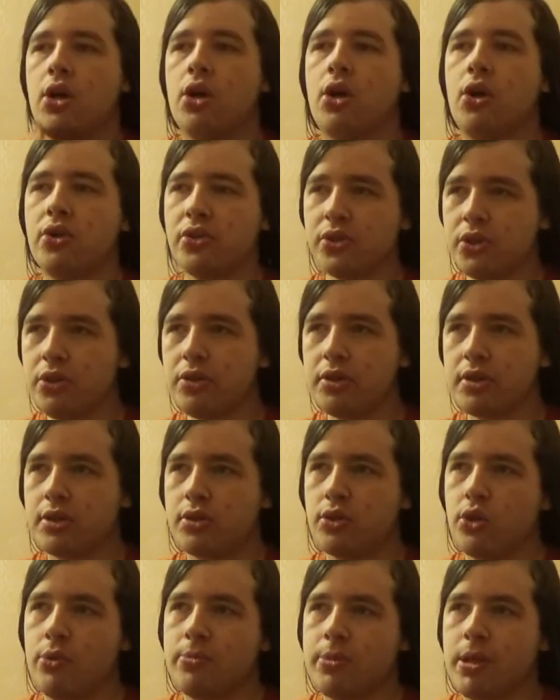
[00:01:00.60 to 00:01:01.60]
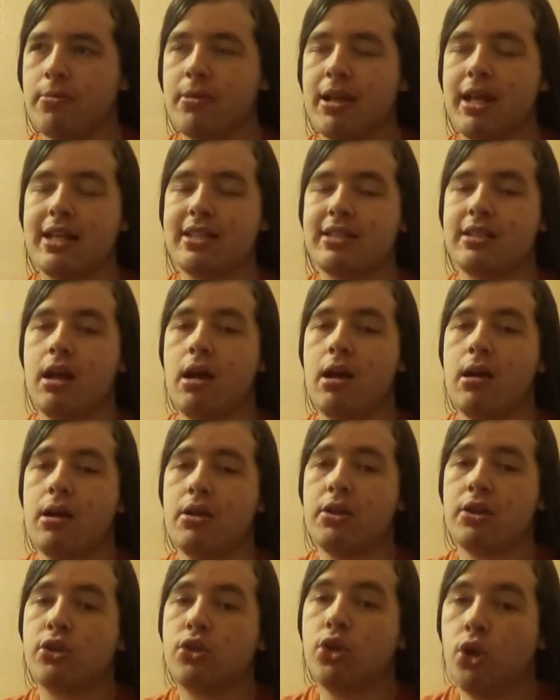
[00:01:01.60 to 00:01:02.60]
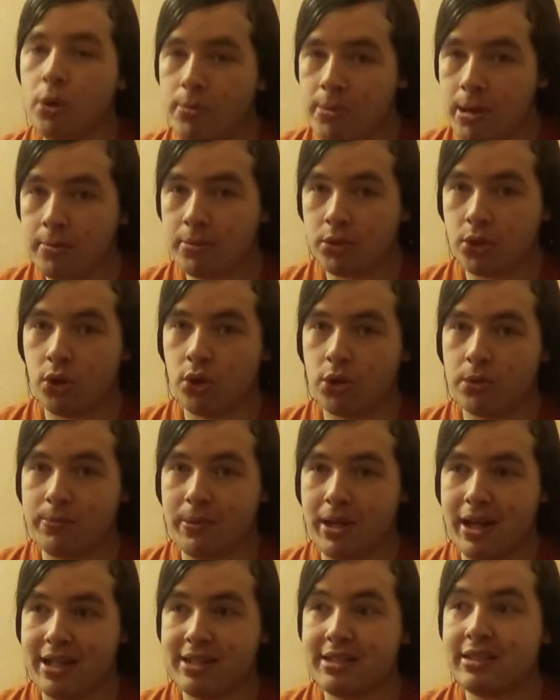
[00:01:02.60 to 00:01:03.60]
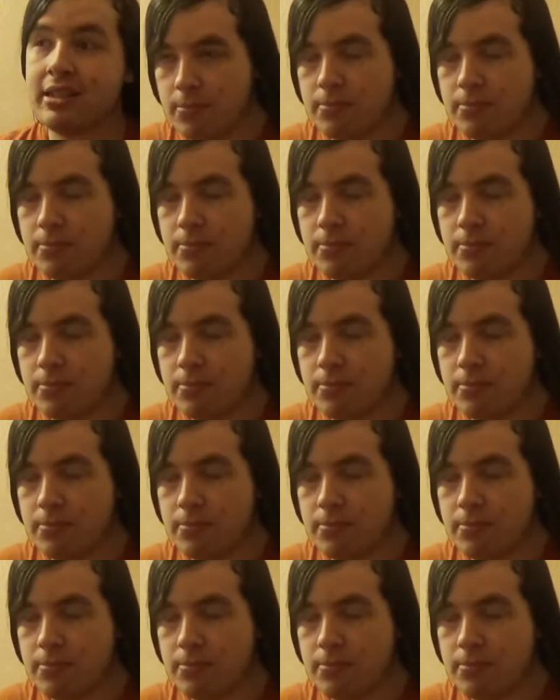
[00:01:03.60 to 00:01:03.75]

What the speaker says: Ungoogled Chromium is the Chromium code base,